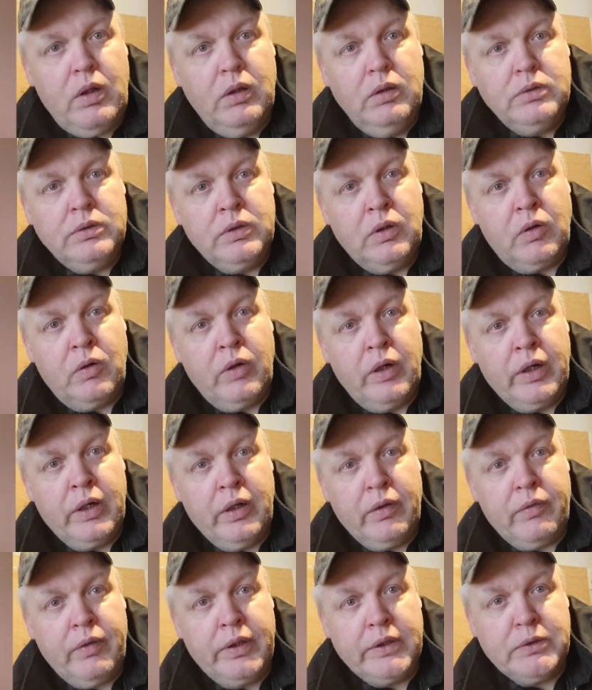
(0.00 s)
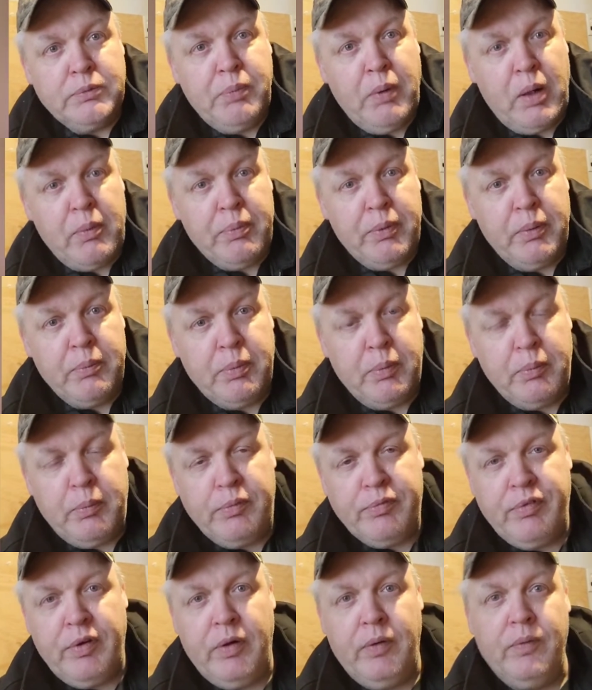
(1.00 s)
Sorry, I got things popping up on
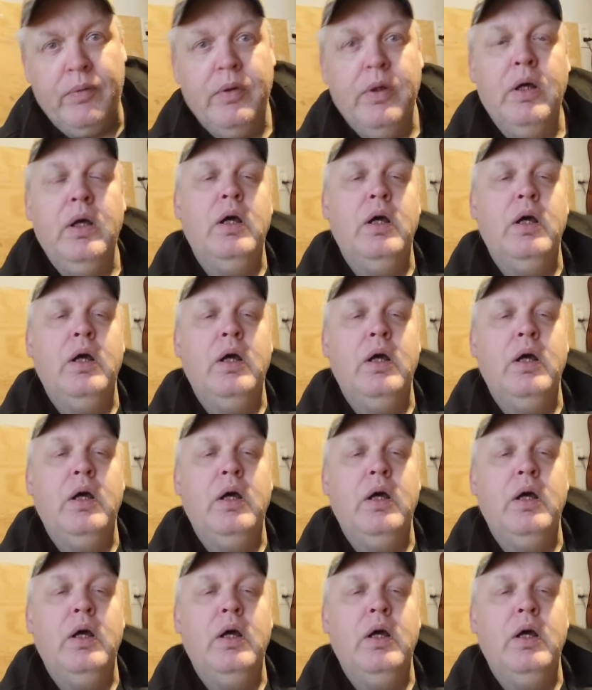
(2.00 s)
my phone.